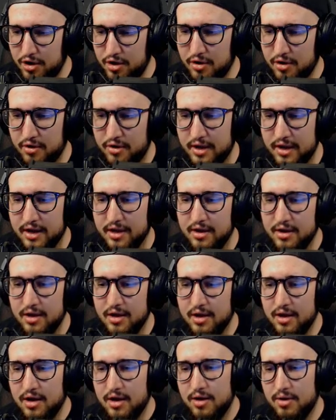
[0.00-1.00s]
Okay,
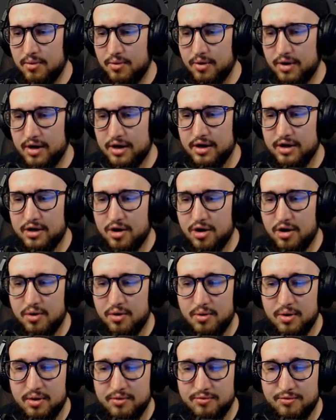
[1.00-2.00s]
we're going to go
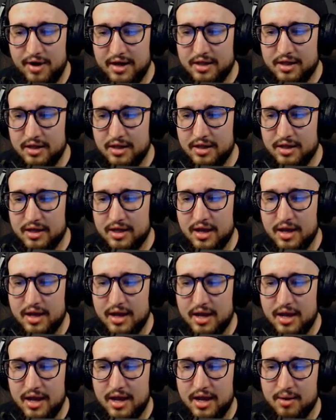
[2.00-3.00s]
right click,
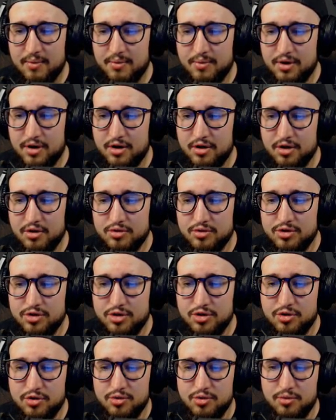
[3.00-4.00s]
and we're going to go
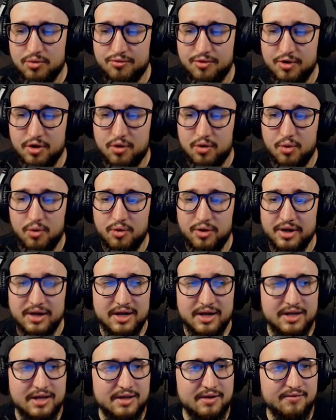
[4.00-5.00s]
to recording
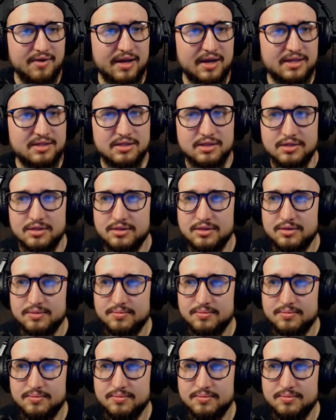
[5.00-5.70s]
devices.